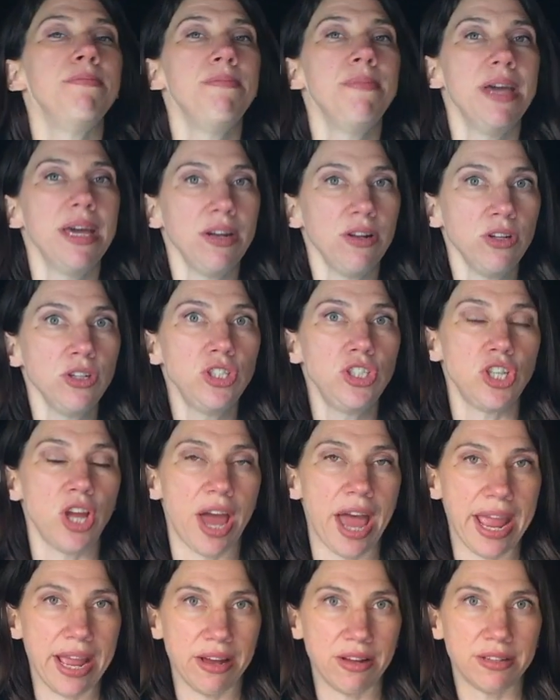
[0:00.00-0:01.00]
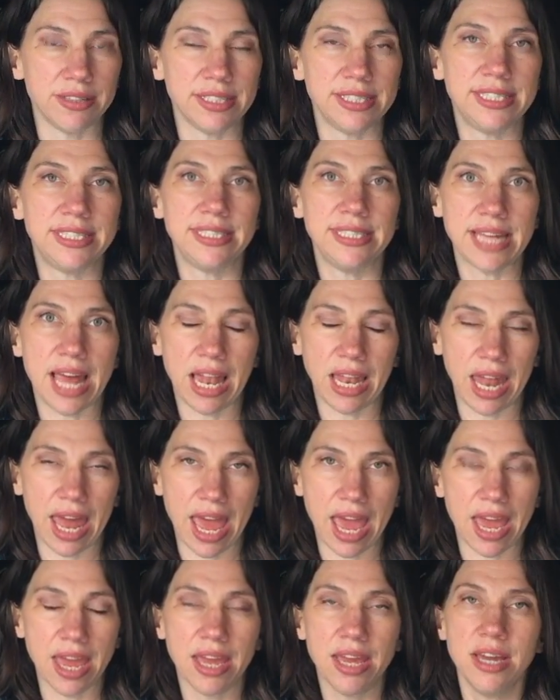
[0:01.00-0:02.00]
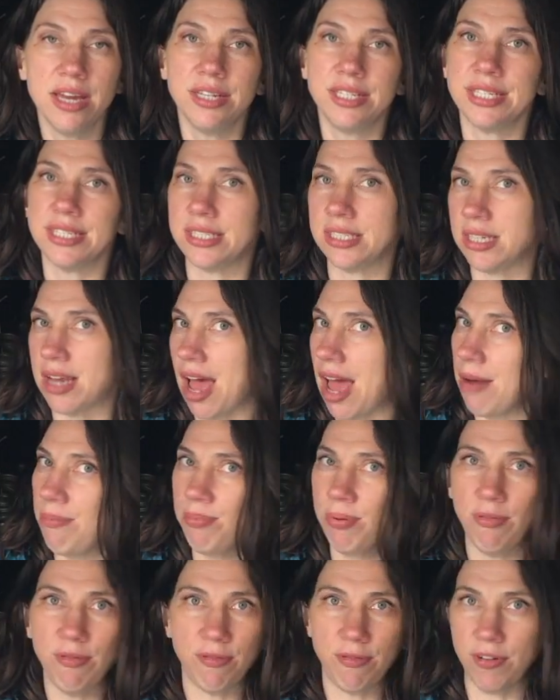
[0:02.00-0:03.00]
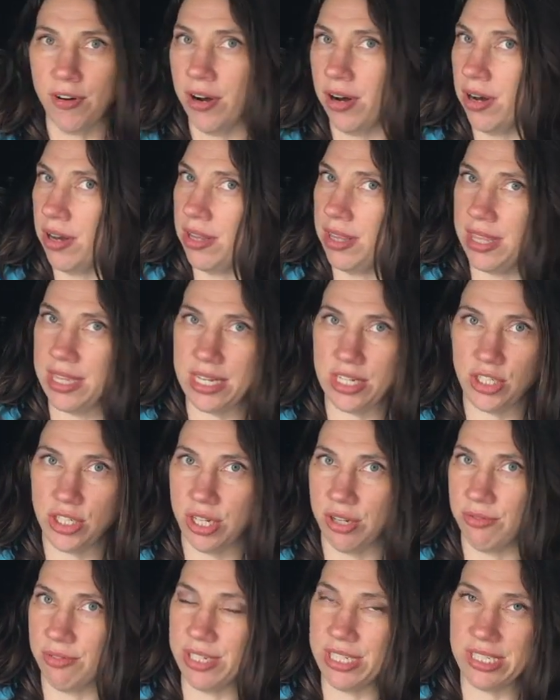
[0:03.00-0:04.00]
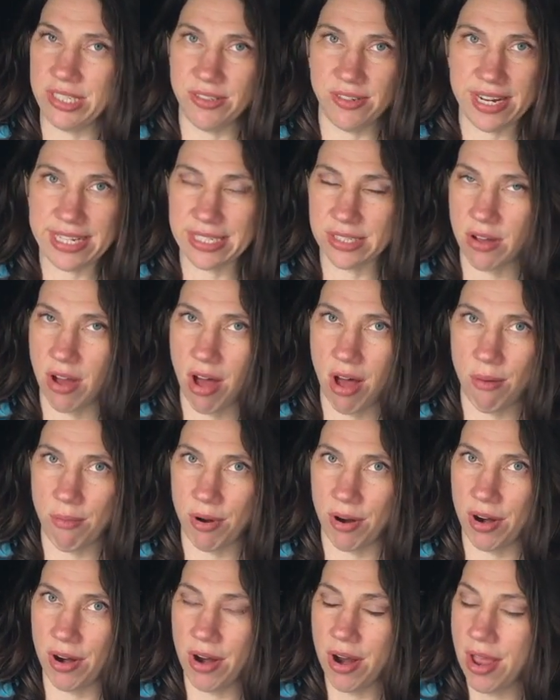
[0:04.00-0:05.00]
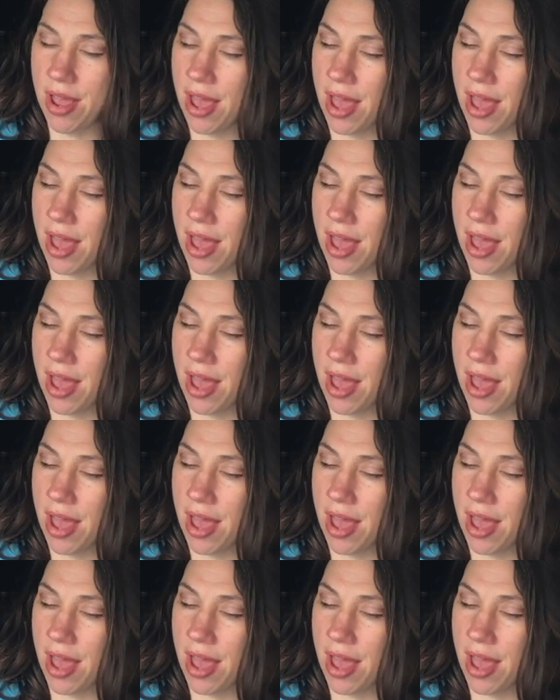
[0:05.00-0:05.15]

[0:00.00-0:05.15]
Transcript: middle child, Stella, does not prefer the children's stress calmer.